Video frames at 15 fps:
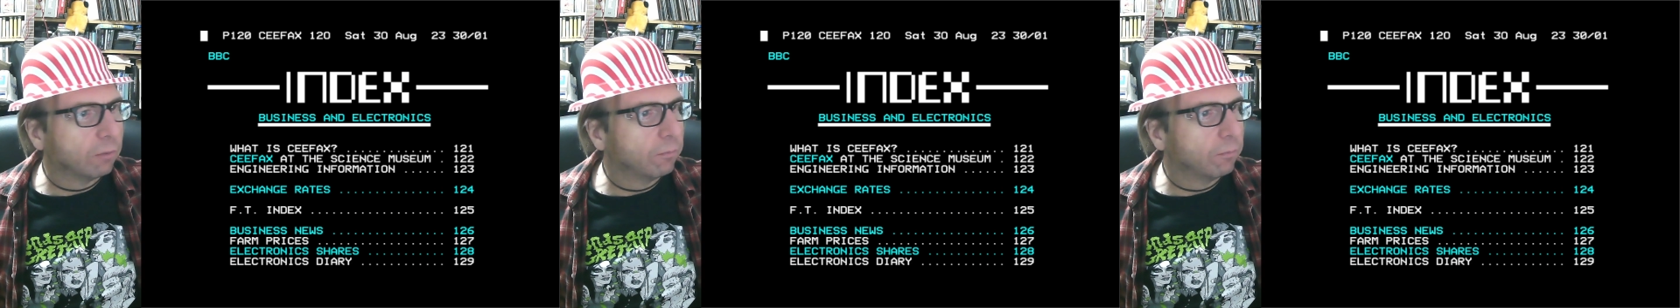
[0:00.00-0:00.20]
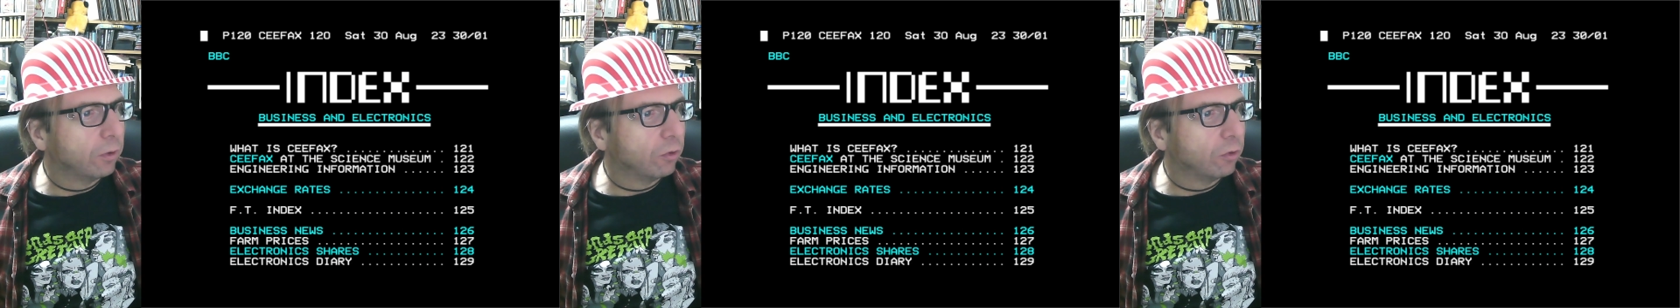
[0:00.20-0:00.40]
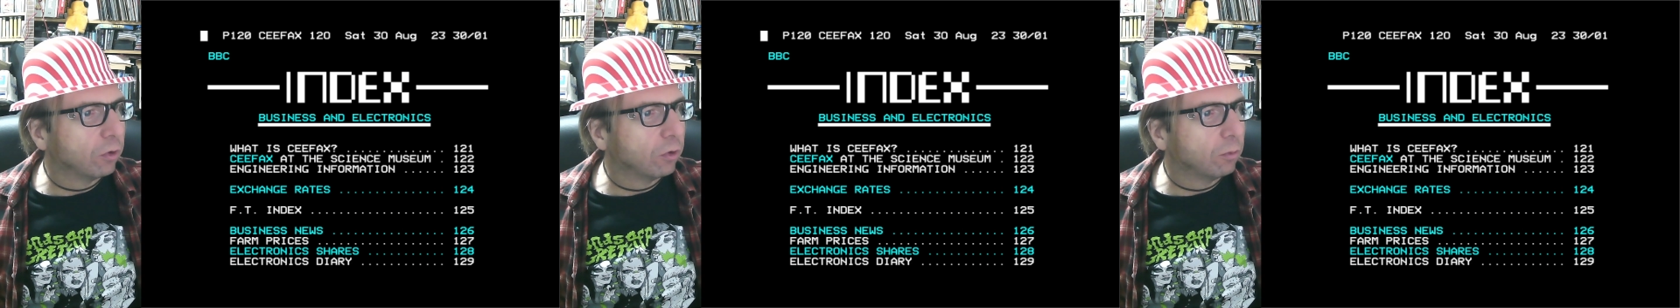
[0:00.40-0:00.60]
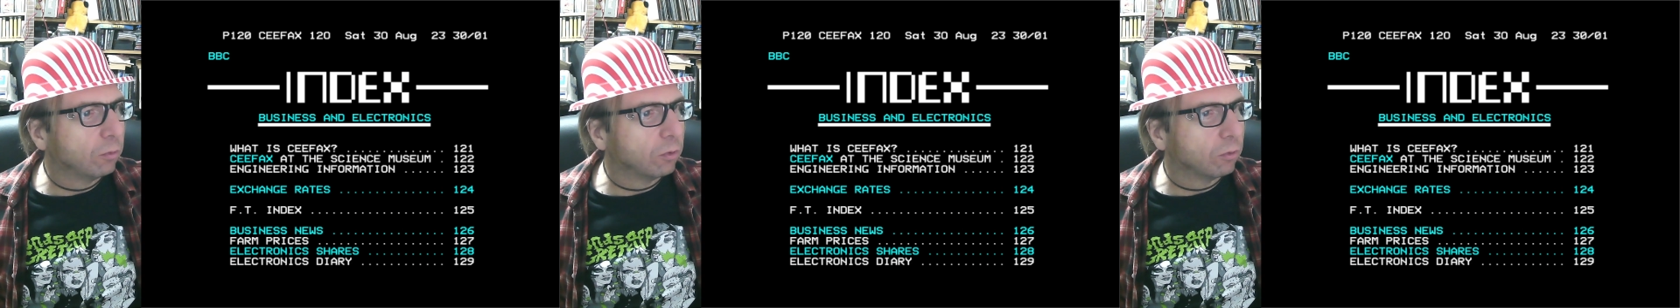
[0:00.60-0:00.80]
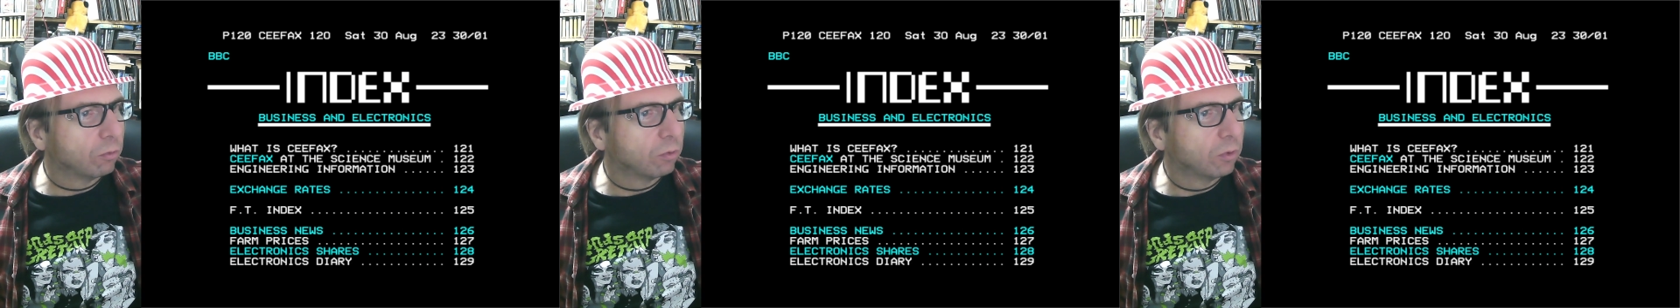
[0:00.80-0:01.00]
in terms
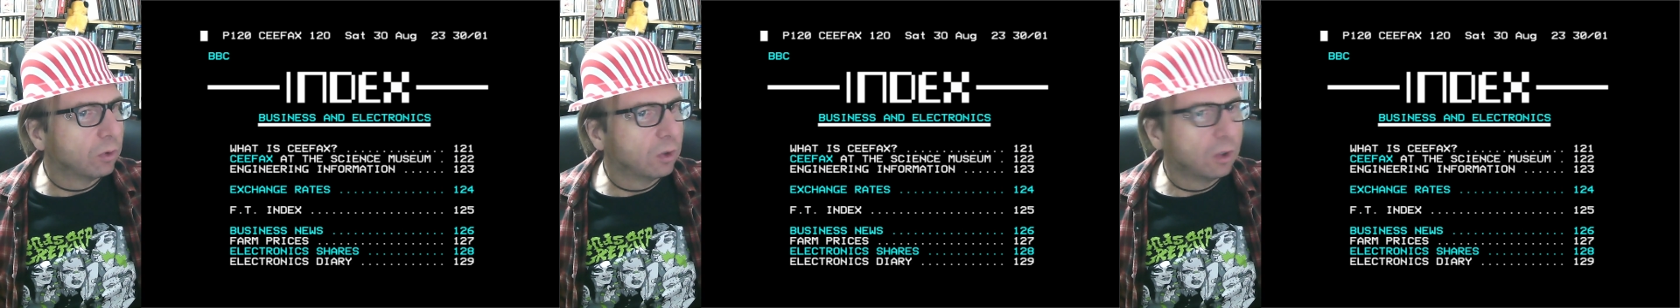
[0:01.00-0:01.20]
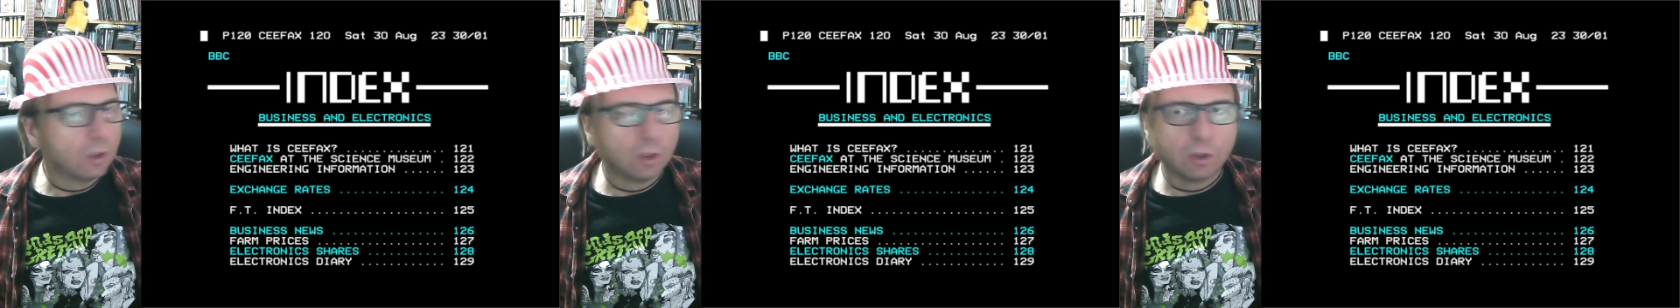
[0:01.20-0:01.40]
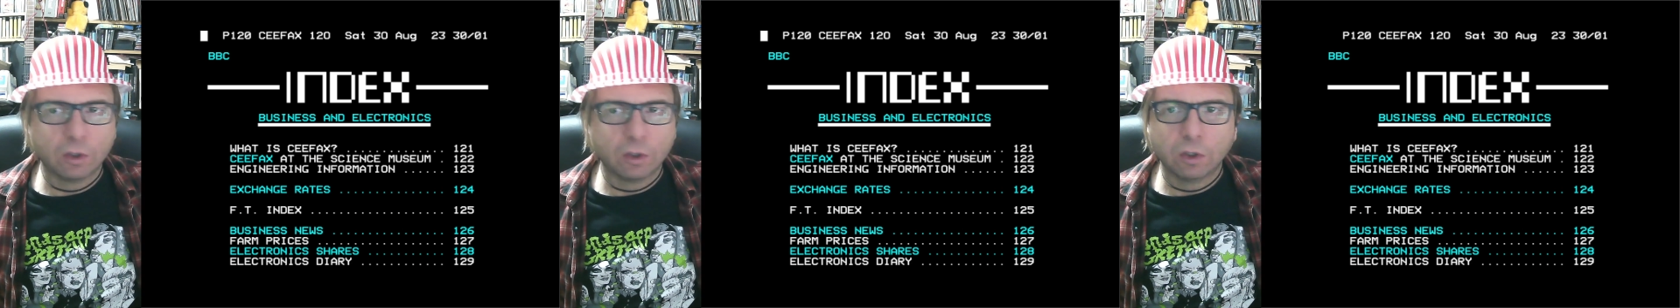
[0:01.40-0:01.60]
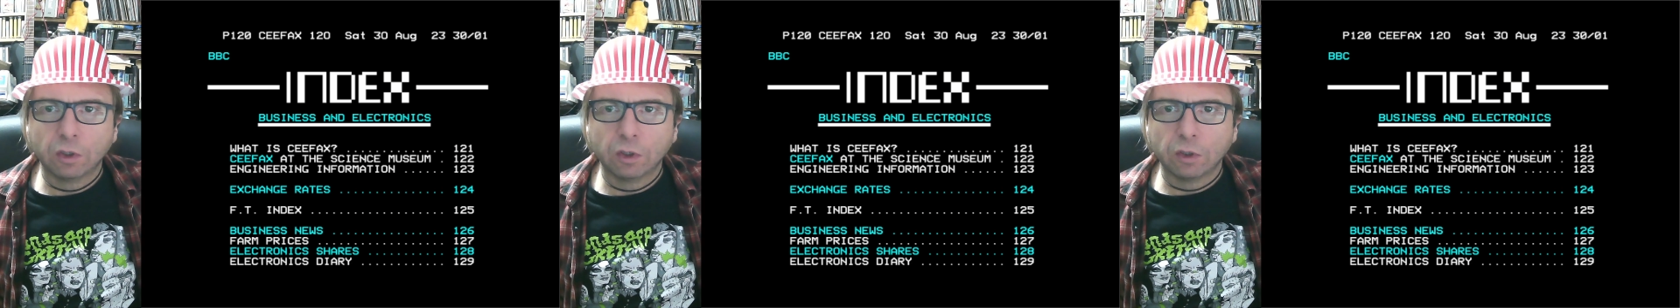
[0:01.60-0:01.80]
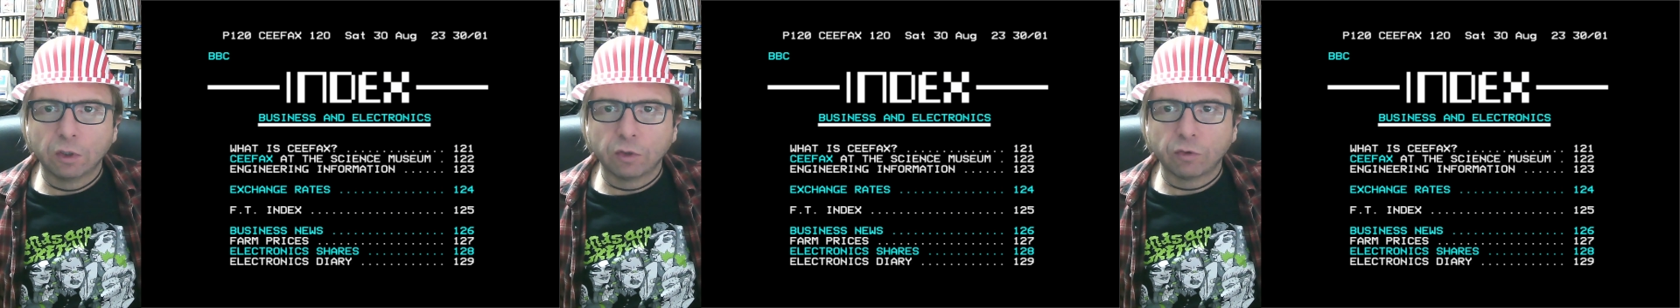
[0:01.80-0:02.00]
of
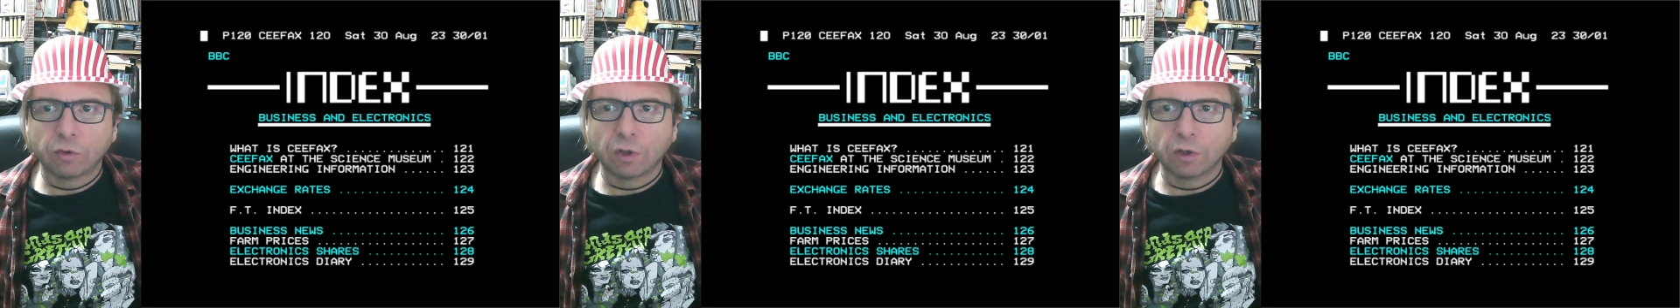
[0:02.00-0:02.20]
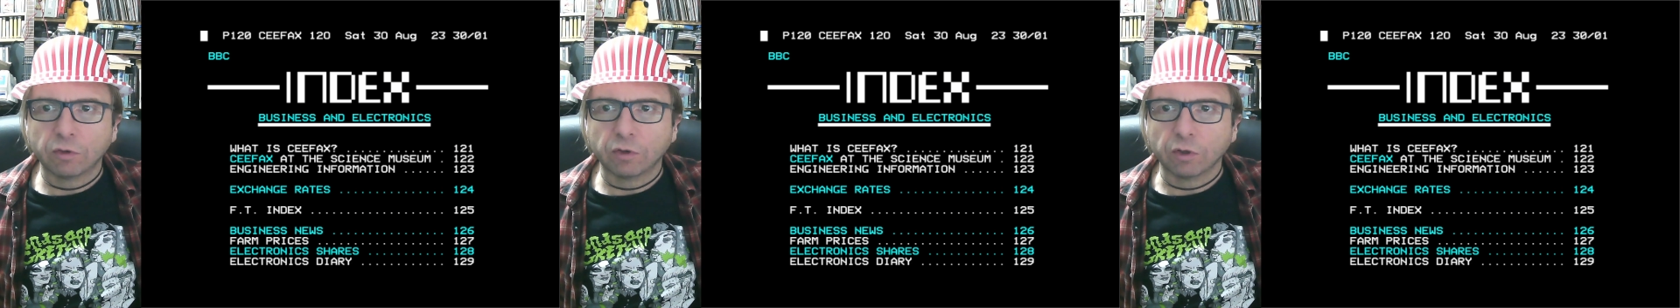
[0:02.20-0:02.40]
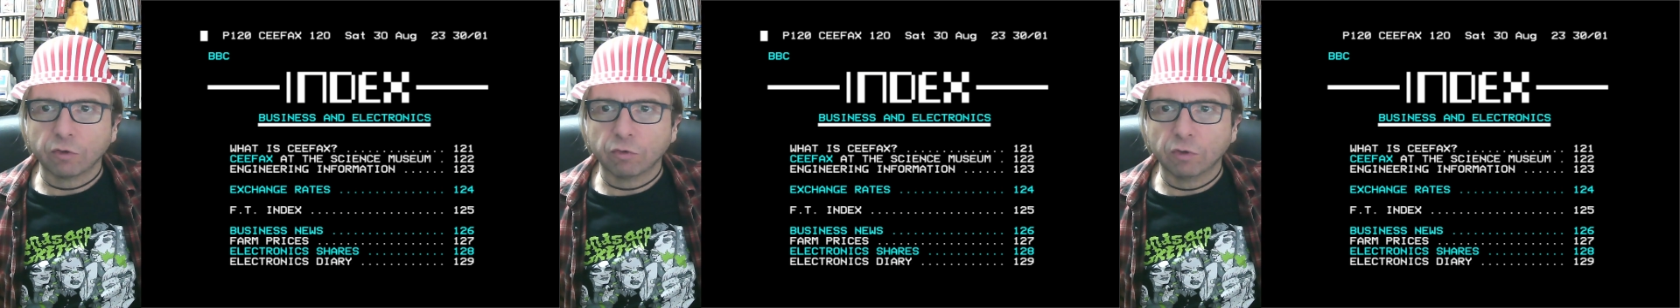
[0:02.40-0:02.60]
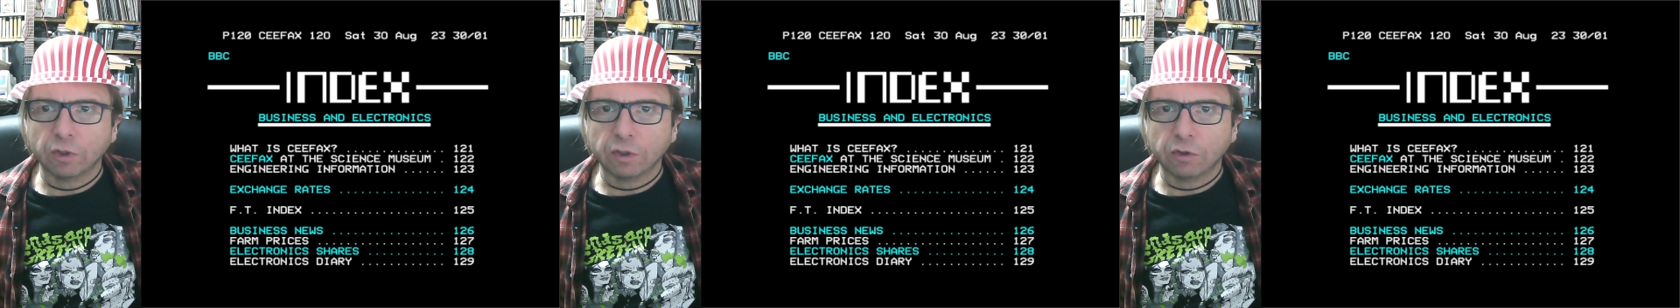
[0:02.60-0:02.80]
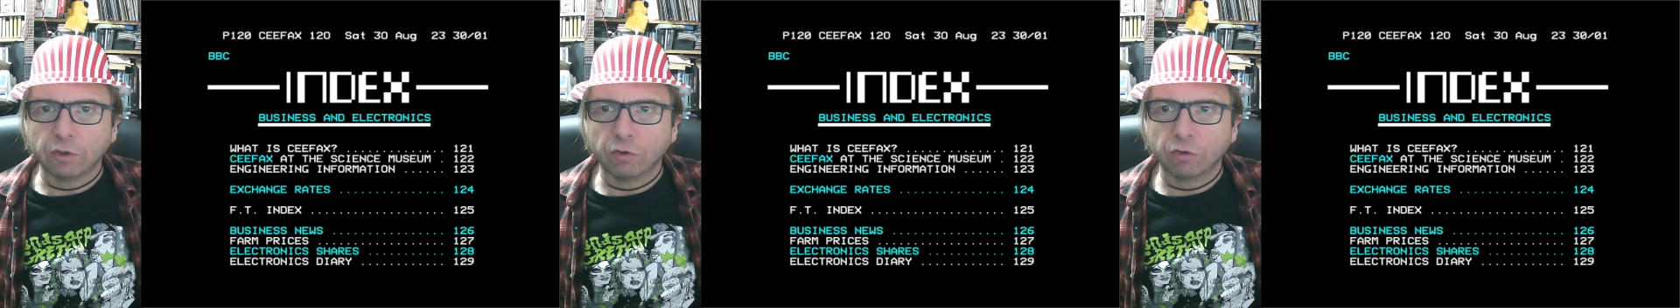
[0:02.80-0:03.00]
teletext
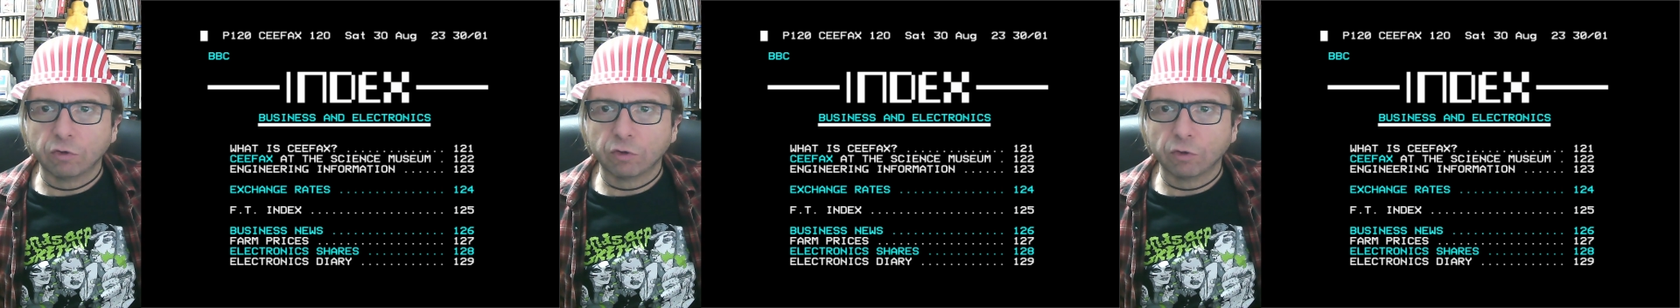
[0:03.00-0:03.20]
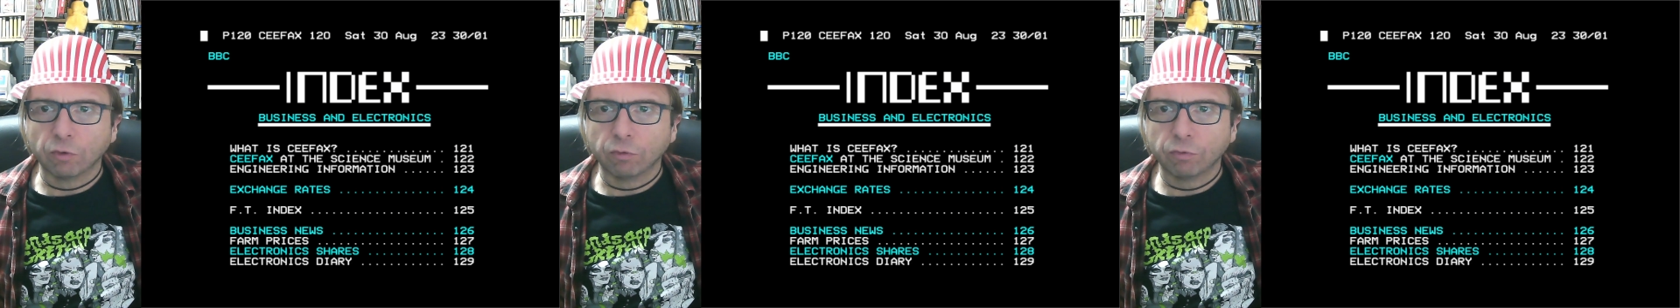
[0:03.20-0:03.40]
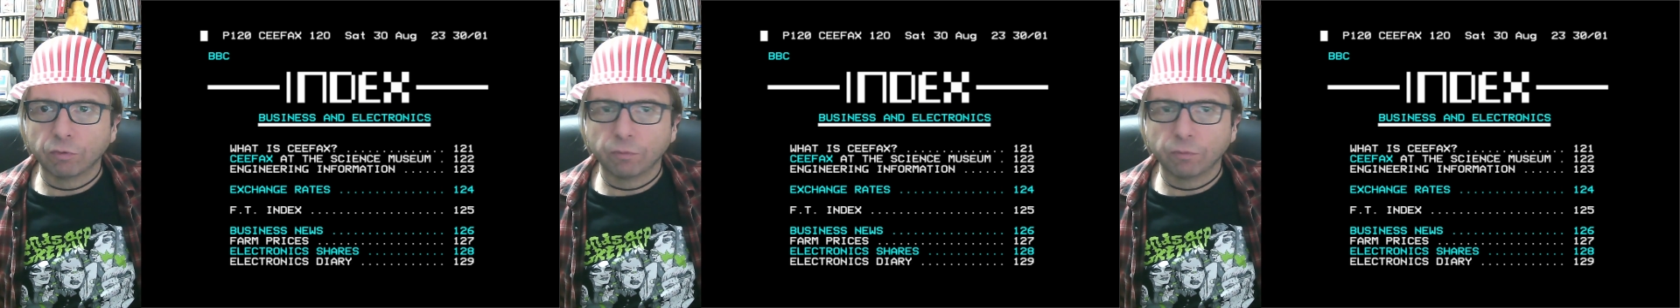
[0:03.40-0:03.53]
related stuff.